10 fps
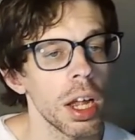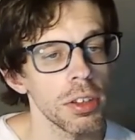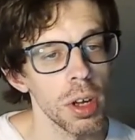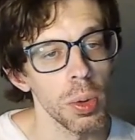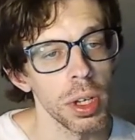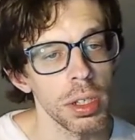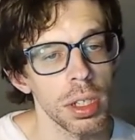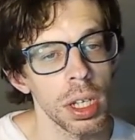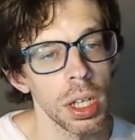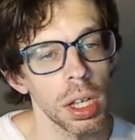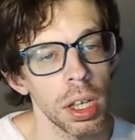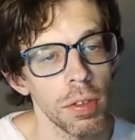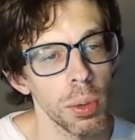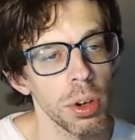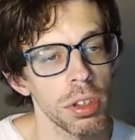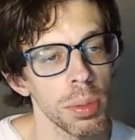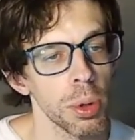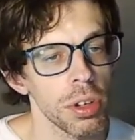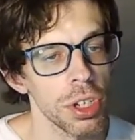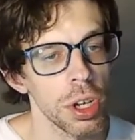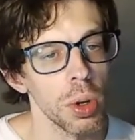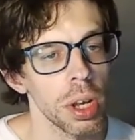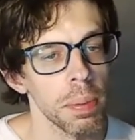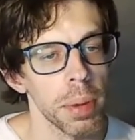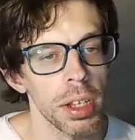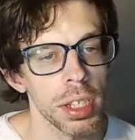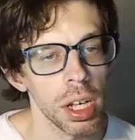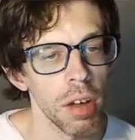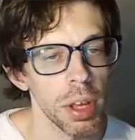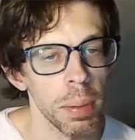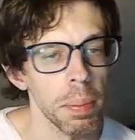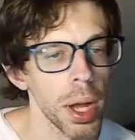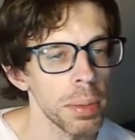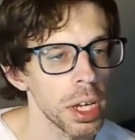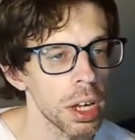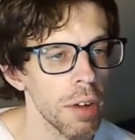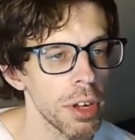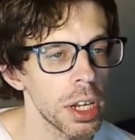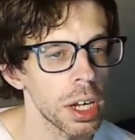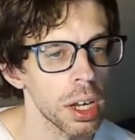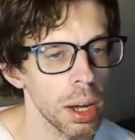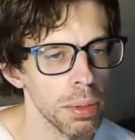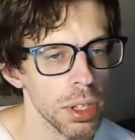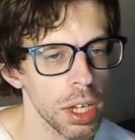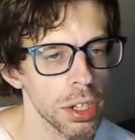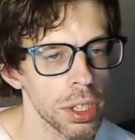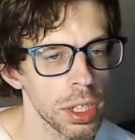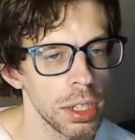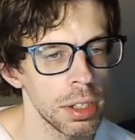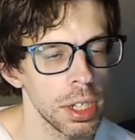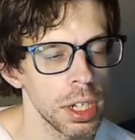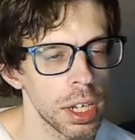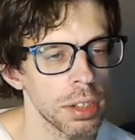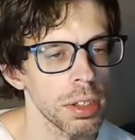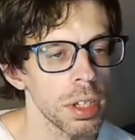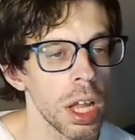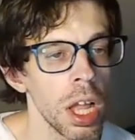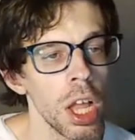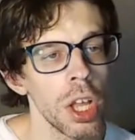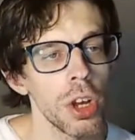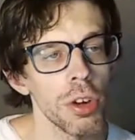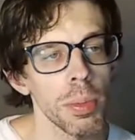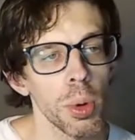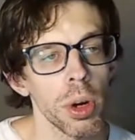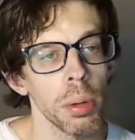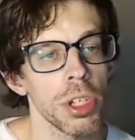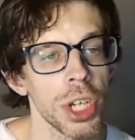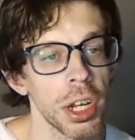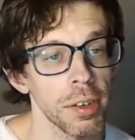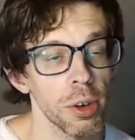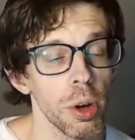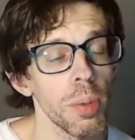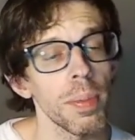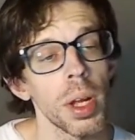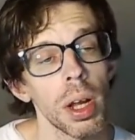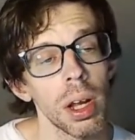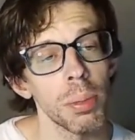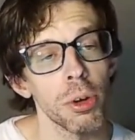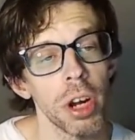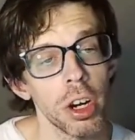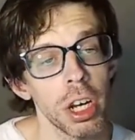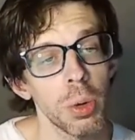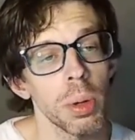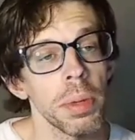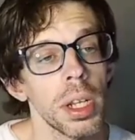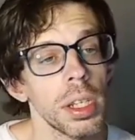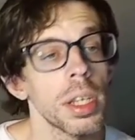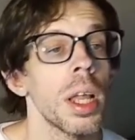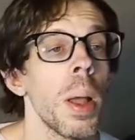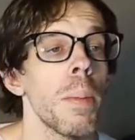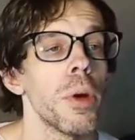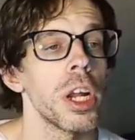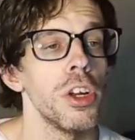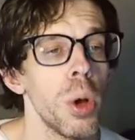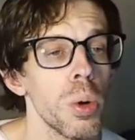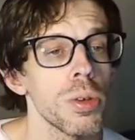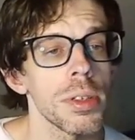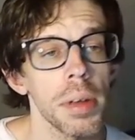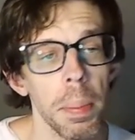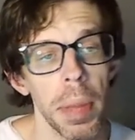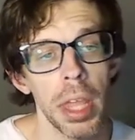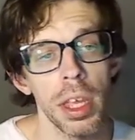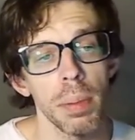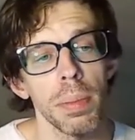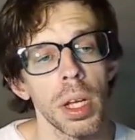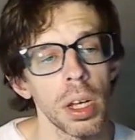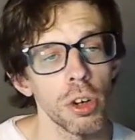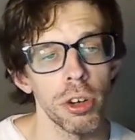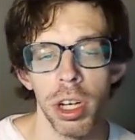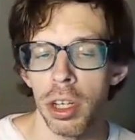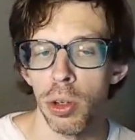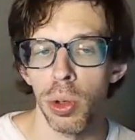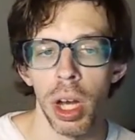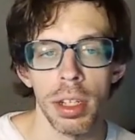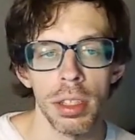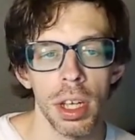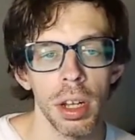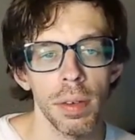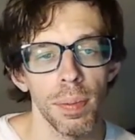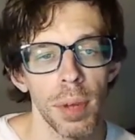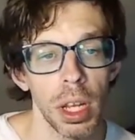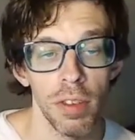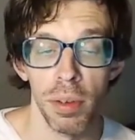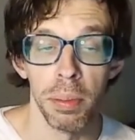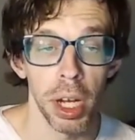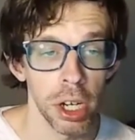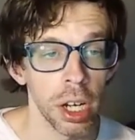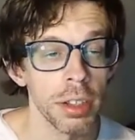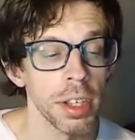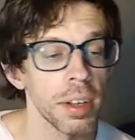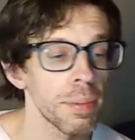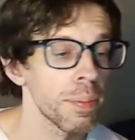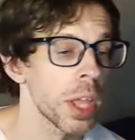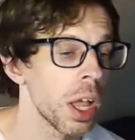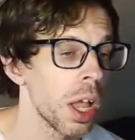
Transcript: As always, if you want to support the show, you can buy us a coffee at buymeacoffee.com/TCNS. Your support helps the channel grow, upgrade our equipment, bring in new hosts, pay them, create new content, even better content,